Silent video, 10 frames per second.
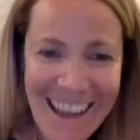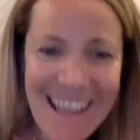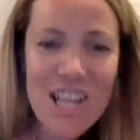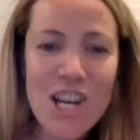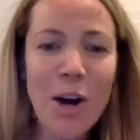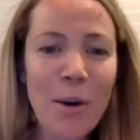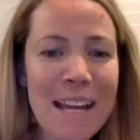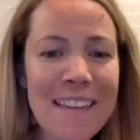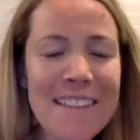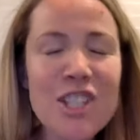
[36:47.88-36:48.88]

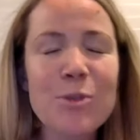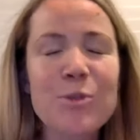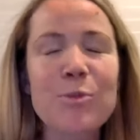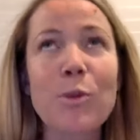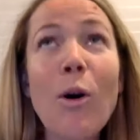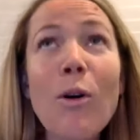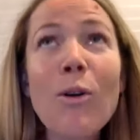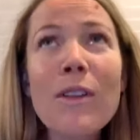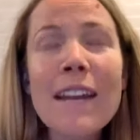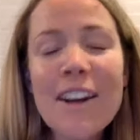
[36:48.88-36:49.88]
knowing that she was
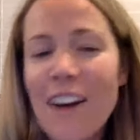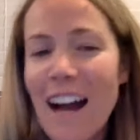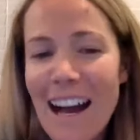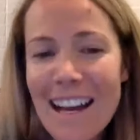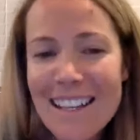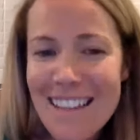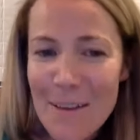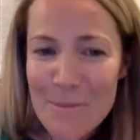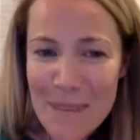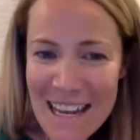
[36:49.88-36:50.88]
rolling her eyes
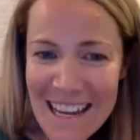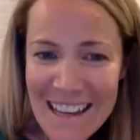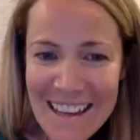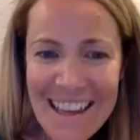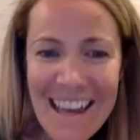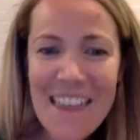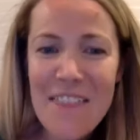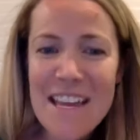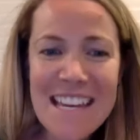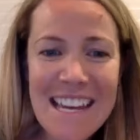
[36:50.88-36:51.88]
at me,
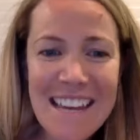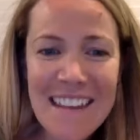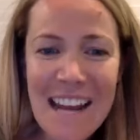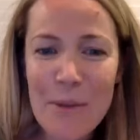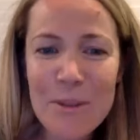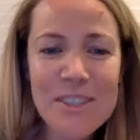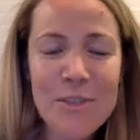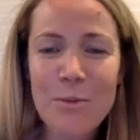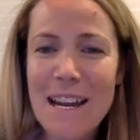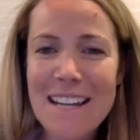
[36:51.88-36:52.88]
thinking that I was
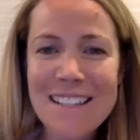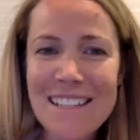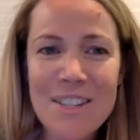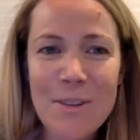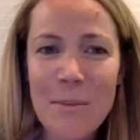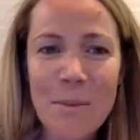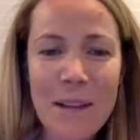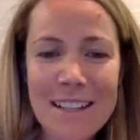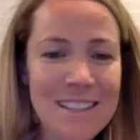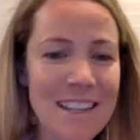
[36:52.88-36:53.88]
crazy doing
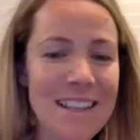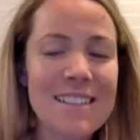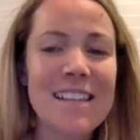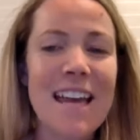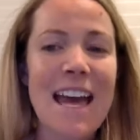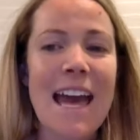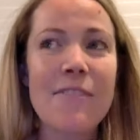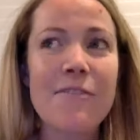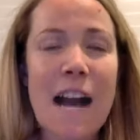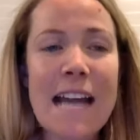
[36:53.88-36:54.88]
plexus.
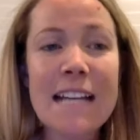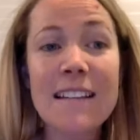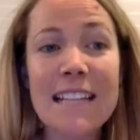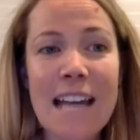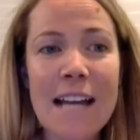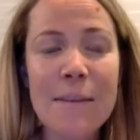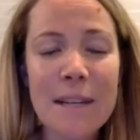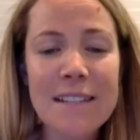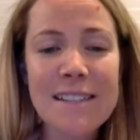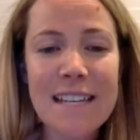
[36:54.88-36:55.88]
And finally, nine
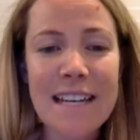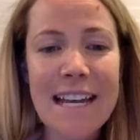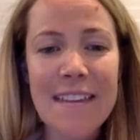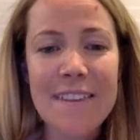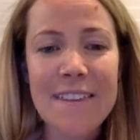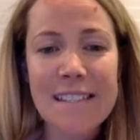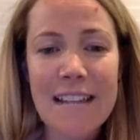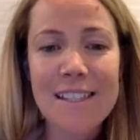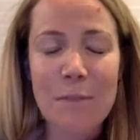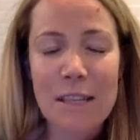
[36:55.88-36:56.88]
months in, I get this
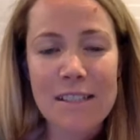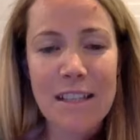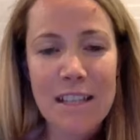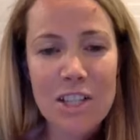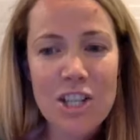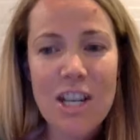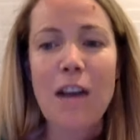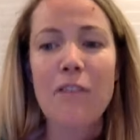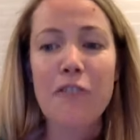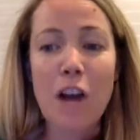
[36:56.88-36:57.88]
text message
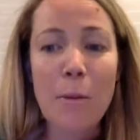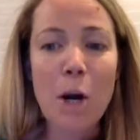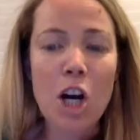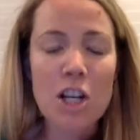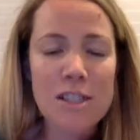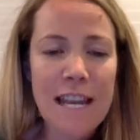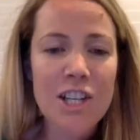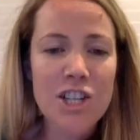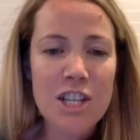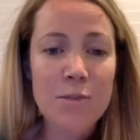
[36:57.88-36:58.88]
from her
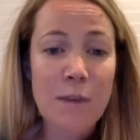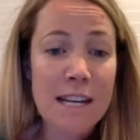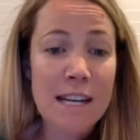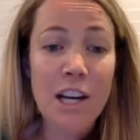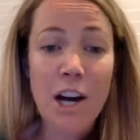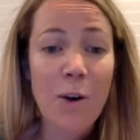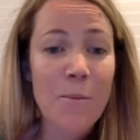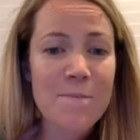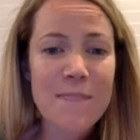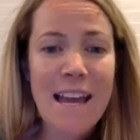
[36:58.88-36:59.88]
saying she's ready to go.
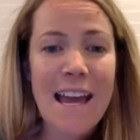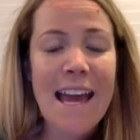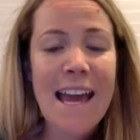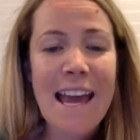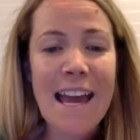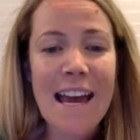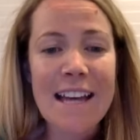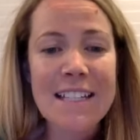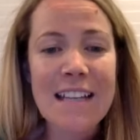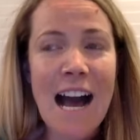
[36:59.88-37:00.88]

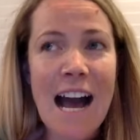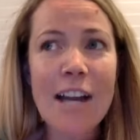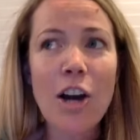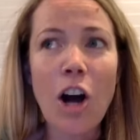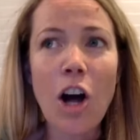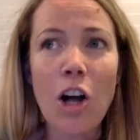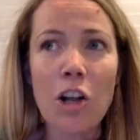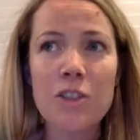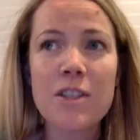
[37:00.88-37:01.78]
And I called